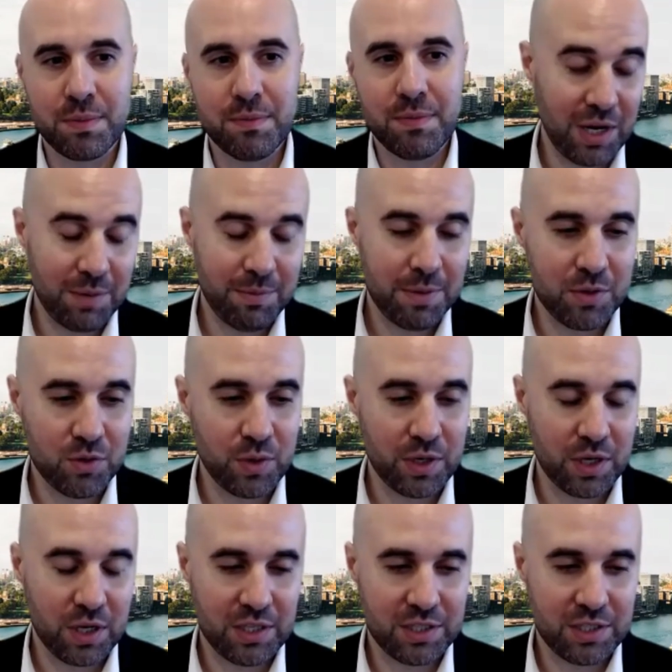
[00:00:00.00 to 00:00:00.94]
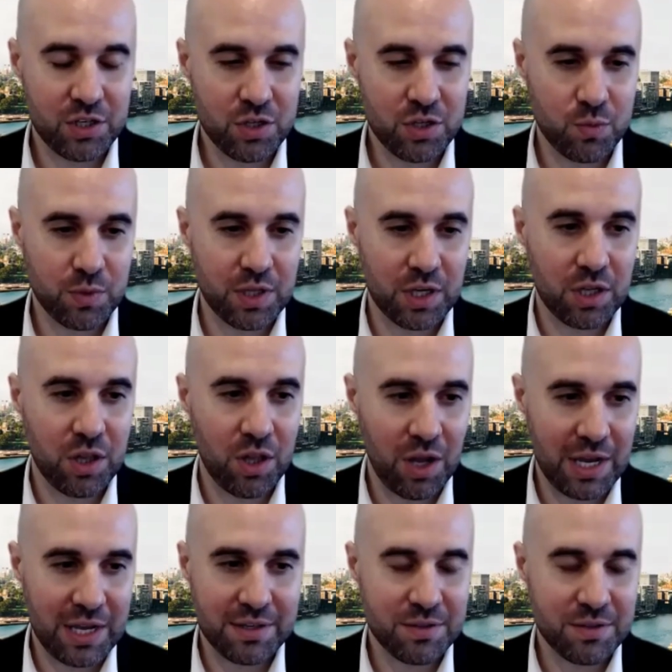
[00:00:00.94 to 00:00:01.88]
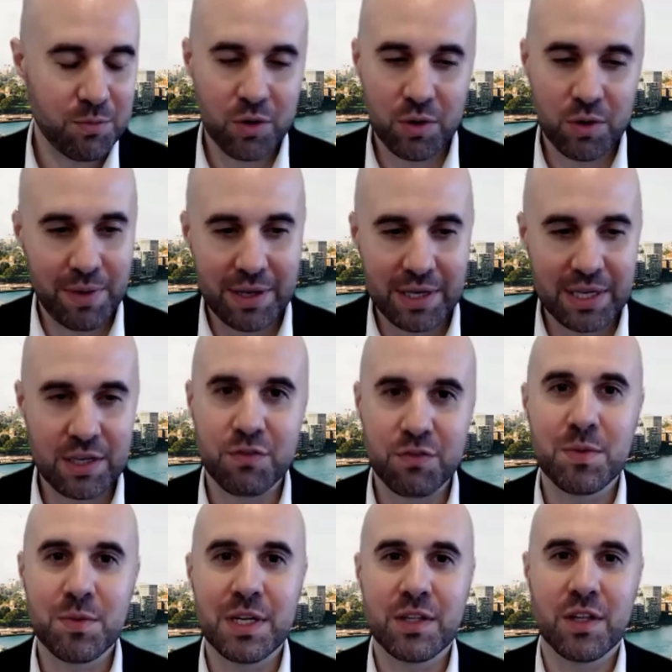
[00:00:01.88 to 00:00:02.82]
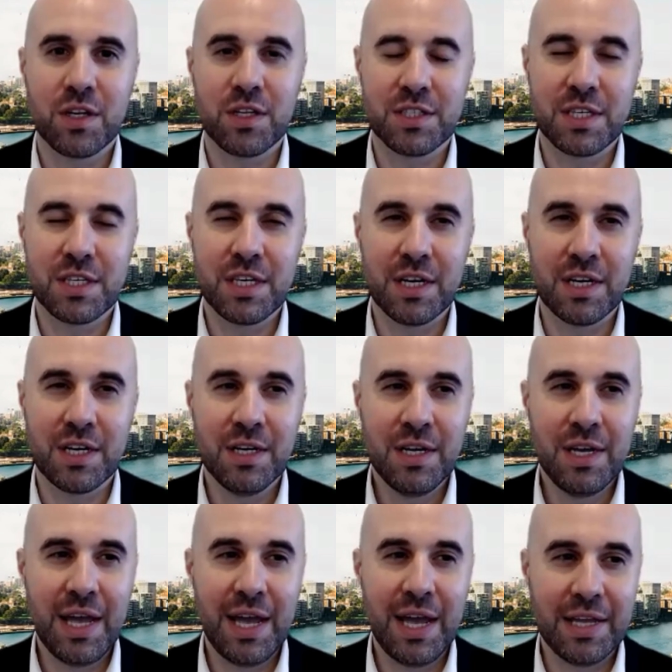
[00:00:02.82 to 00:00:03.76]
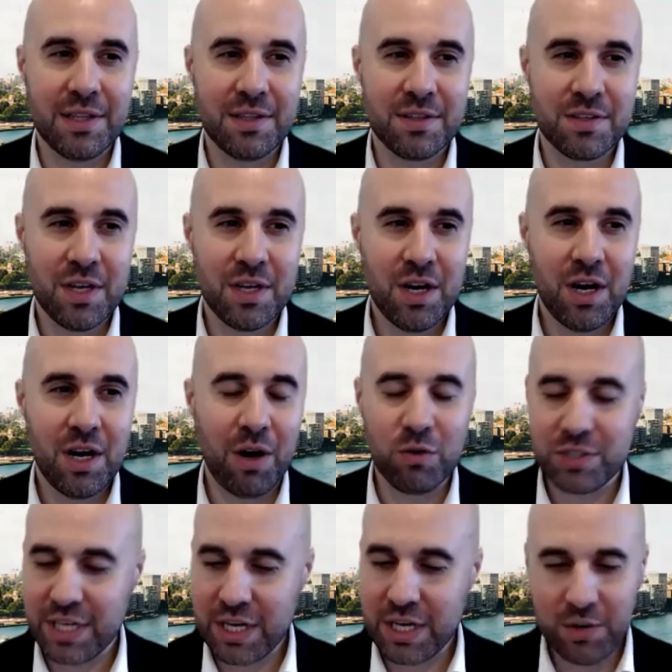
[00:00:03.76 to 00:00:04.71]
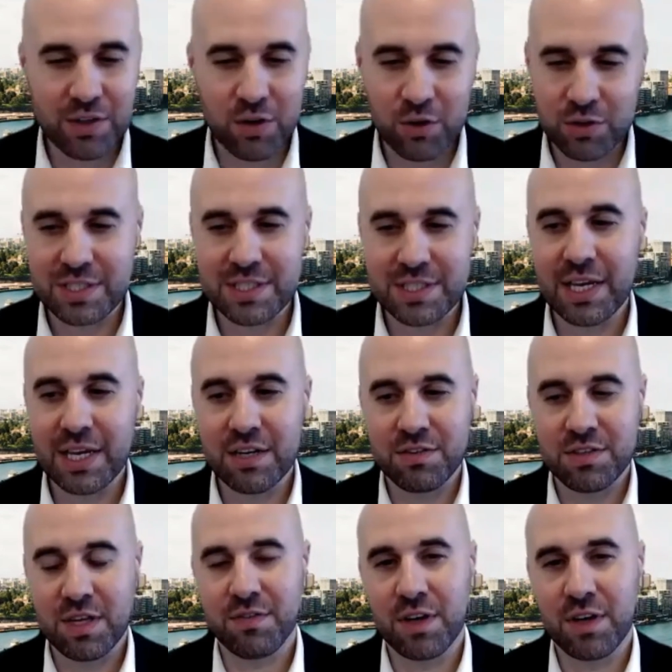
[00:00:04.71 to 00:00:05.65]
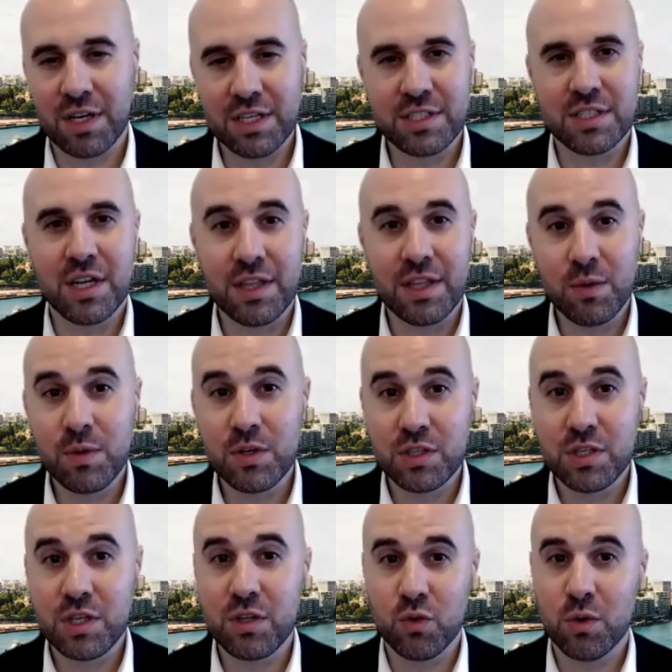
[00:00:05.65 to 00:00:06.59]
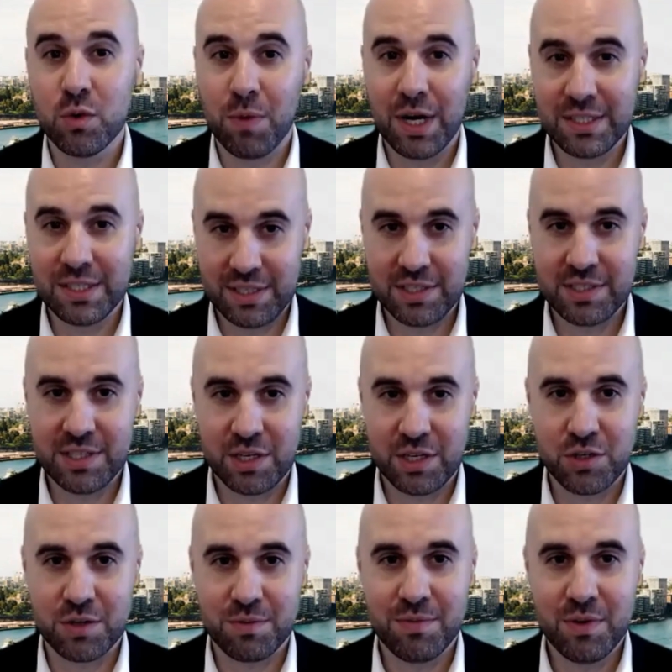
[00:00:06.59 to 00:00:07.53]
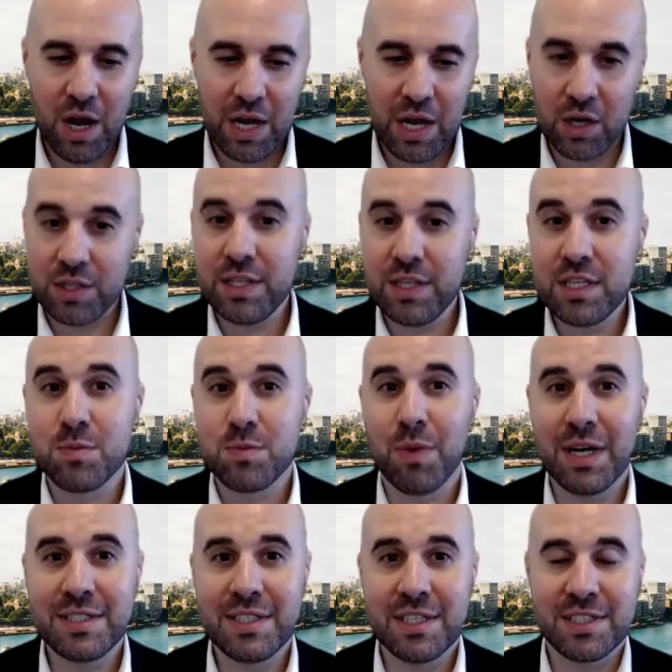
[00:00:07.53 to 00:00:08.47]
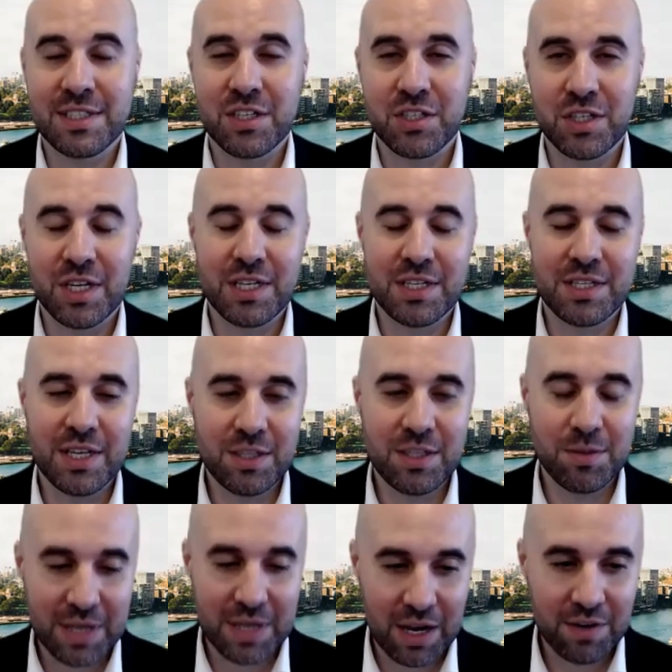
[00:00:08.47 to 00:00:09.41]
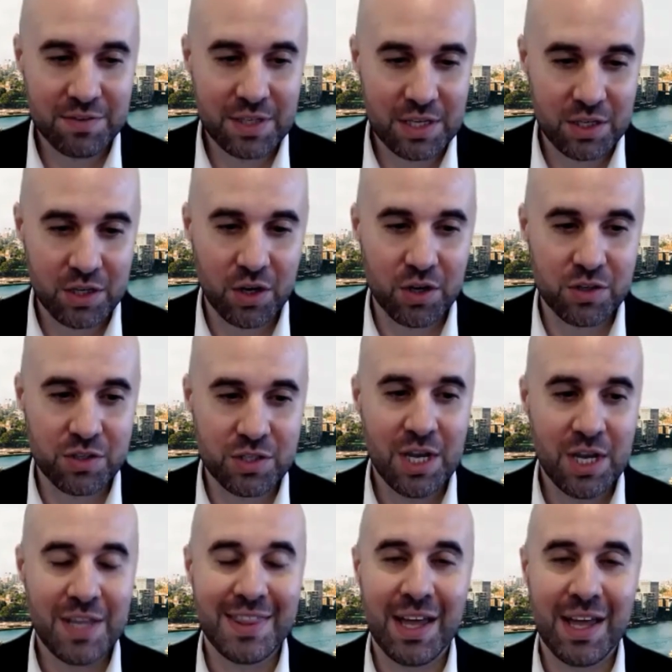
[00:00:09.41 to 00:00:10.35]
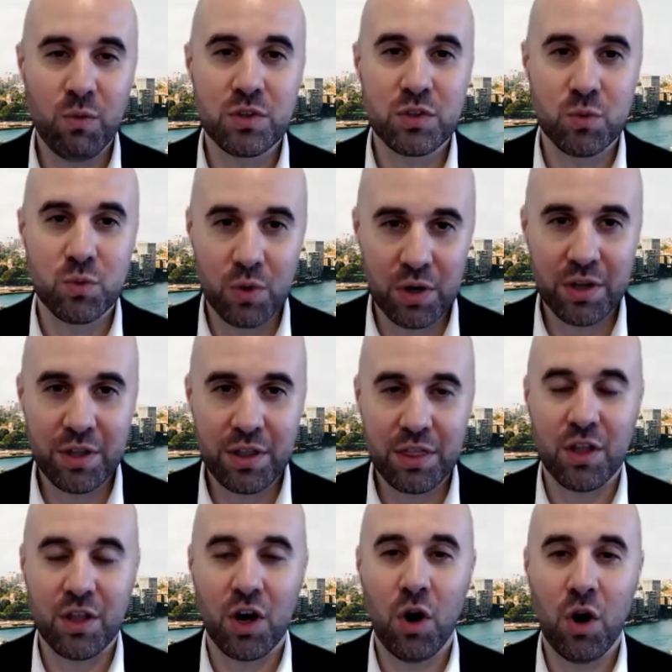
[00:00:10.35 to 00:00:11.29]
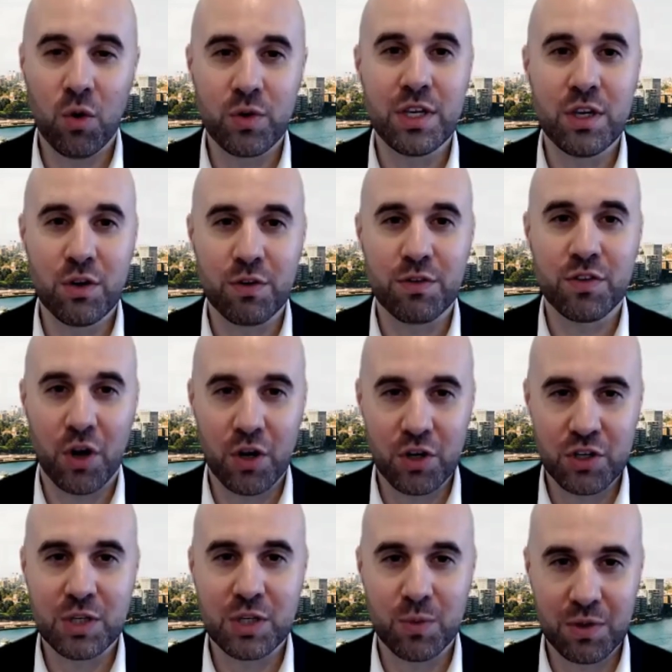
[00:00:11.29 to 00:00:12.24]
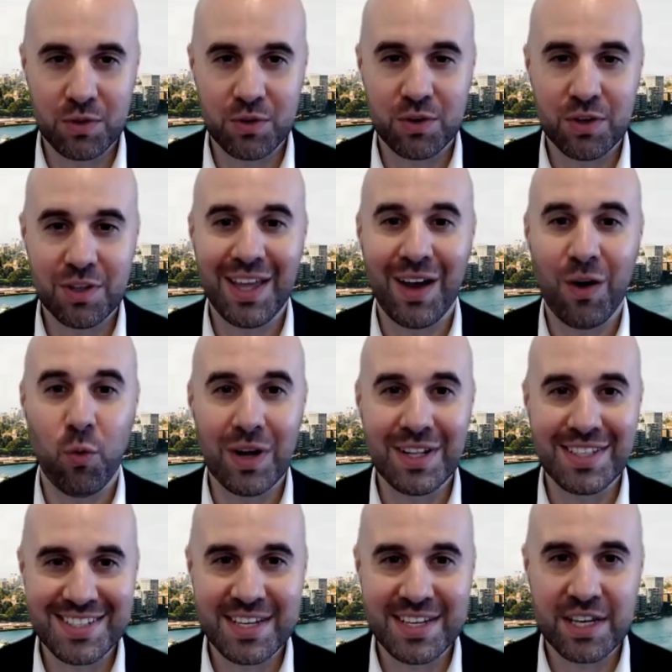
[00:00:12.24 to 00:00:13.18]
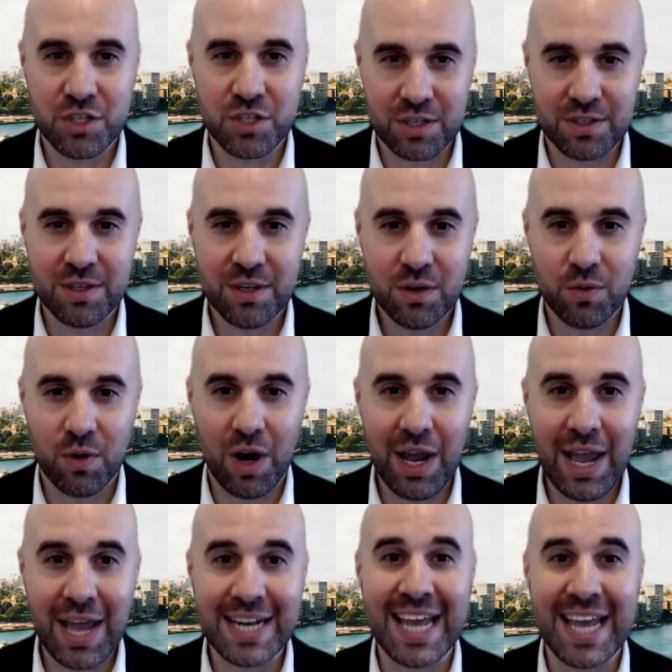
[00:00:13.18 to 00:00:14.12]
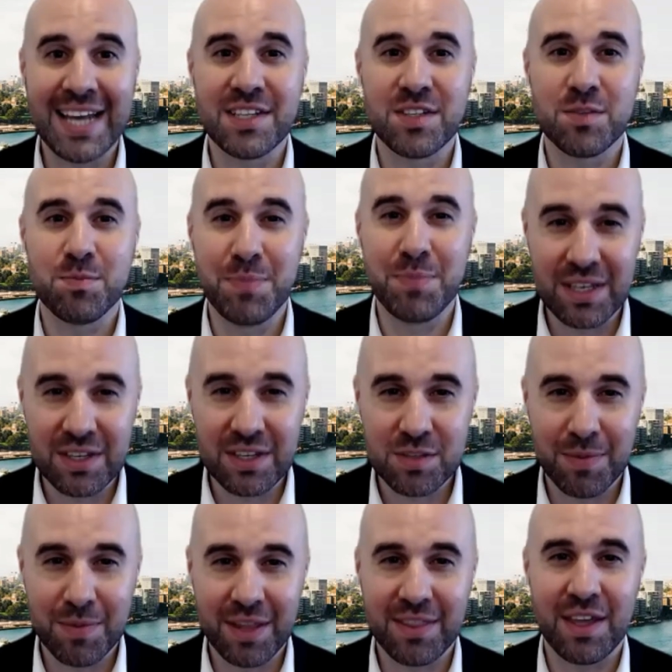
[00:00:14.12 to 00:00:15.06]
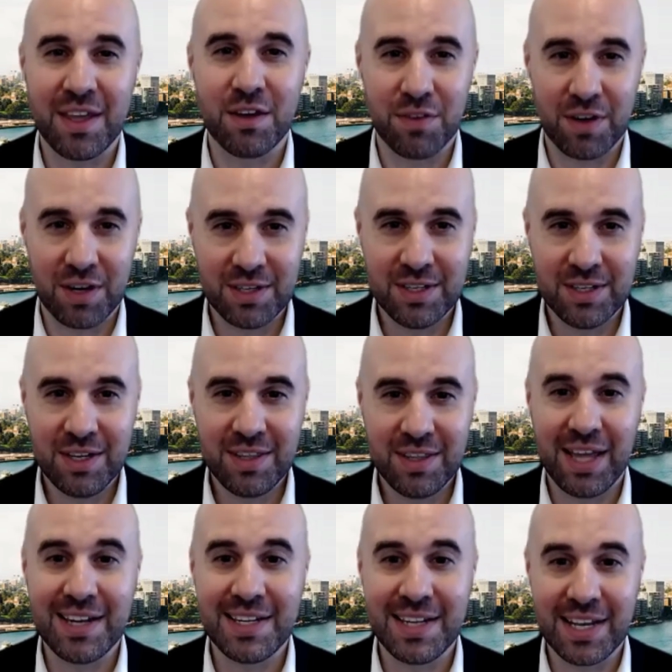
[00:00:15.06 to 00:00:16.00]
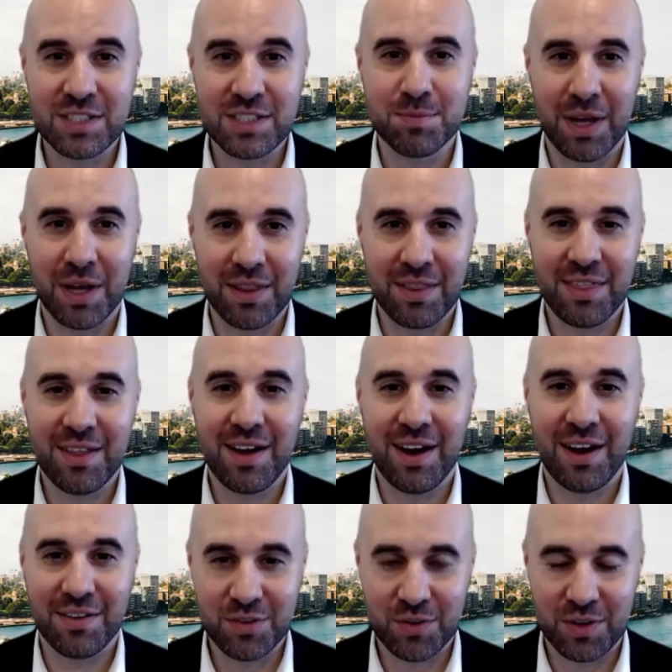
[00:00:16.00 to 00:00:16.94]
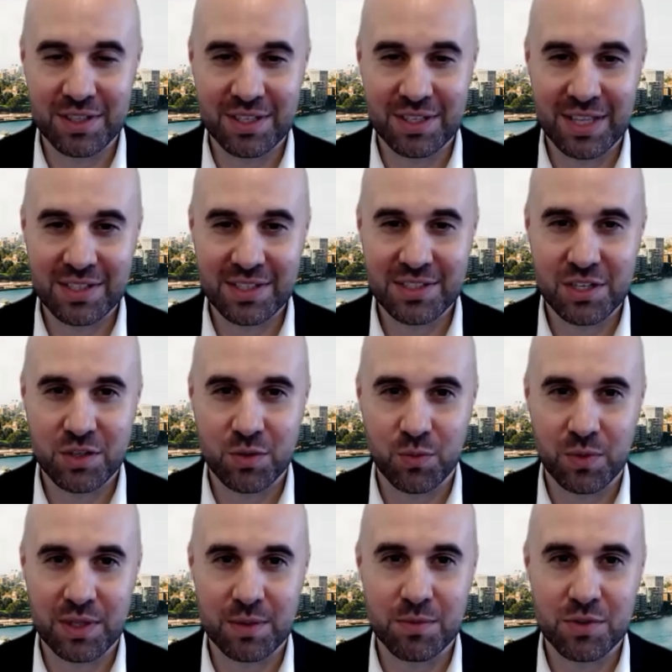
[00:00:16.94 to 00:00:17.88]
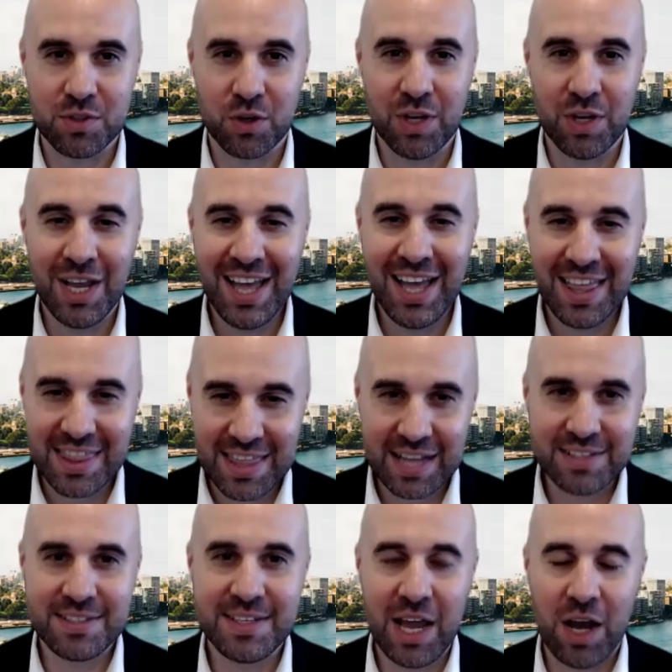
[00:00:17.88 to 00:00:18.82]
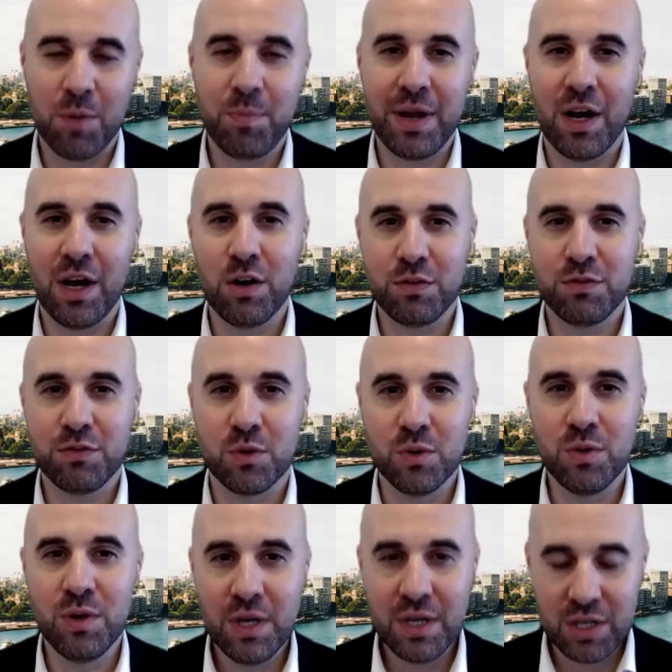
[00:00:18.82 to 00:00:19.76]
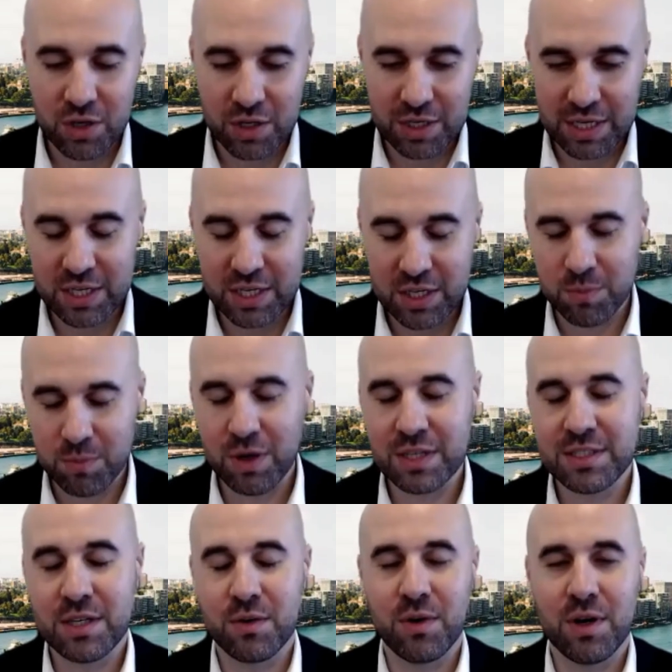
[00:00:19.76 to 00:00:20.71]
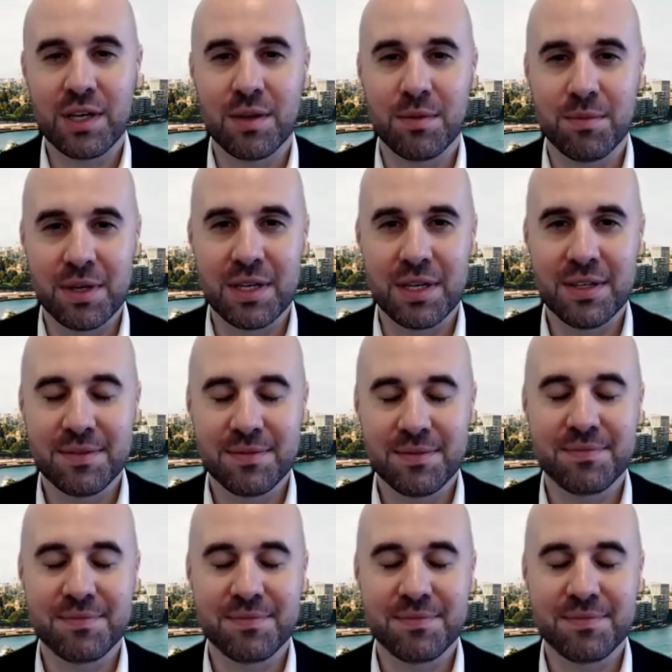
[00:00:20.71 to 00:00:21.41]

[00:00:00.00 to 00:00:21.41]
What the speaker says: I remember doing a session with a client making a few $1 million a year, and I was hearing all this negative stuff. I go, listen, I think we just need to do a mindset session. And I did this mindset session, and he said to me after, he goes, that was worth the whole year of coaching with you, that one session, right? And he had his biggest month ever that next month after I did that session with him. So that's how powerful, getting your mindset right can be.